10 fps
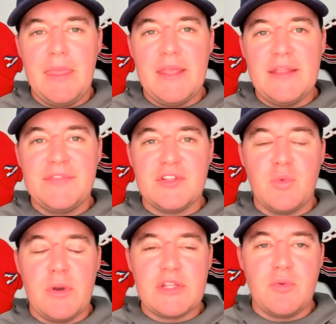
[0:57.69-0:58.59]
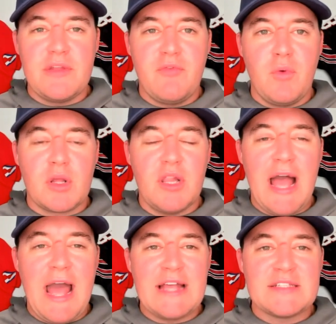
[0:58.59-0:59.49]
in the 2024
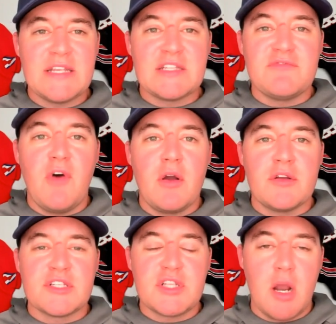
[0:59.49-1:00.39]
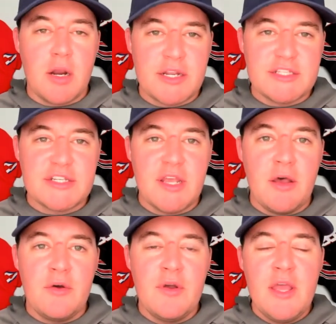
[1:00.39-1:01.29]
class, as far as targets
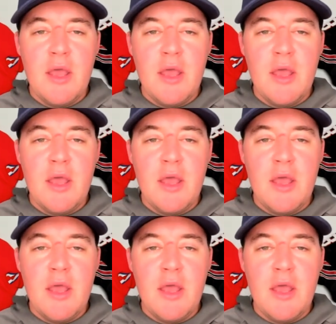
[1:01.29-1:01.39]
go,